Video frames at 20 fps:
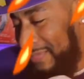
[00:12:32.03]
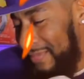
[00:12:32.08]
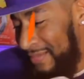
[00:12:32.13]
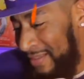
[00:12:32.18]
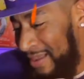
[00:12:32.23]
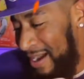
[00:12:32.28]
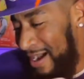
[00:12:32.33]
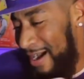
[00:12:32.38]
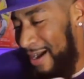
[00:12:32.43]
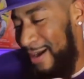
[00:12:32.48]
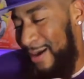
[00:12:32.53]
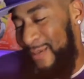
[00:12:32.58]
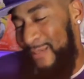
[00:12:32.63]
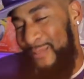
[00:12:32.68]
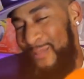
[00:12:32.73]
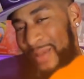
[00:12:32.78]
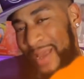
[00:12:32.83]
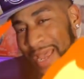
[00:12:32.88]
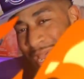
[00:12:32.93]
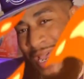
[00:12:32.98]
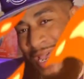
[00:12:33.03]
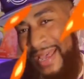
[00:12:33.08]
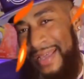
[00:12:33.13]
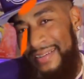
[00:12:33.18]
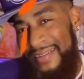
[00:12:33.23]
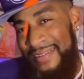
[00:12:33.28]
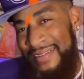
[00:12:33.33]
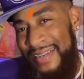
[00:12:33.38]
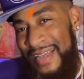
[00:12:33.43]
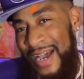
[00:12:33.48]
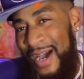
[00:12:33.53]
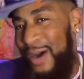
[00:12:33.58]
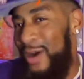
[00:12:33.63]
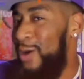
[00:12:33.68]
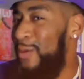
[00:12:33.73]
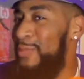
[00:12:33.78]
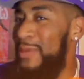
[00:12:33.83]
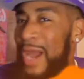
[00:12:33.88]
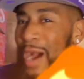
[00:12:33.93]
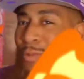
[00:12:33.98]
Oh man, I
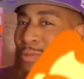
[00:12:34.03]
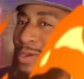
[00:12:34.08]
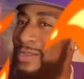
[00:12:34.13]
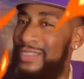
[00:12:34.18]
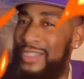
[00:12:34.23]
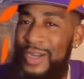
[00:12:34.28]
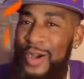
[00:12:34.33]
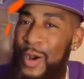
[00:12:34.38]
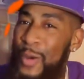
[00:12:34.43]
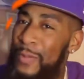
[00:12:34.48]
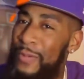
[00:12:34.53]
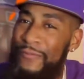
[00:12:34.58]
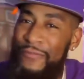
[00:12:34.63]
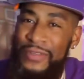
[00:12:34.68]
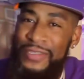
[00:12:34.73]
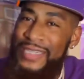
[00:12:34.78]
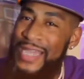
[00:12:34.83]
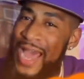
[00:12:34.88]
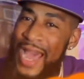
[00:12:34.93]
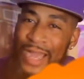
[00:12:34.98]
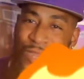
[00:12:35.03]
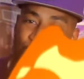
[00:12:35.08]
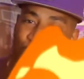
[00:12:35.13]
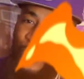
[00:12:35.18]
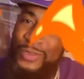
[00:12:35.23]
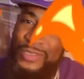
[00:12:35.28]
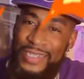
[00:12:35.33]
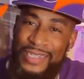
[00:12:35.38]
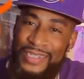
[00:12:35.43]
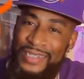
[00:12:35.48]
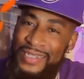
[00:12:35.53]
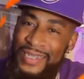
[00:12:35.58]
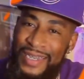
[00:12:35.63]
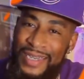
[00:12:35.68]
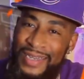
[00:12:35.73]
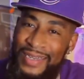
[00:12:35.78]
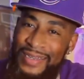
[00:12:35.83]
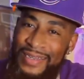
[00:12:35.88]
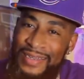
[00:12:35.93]
hope y'all wasn't hoping for tacos this year.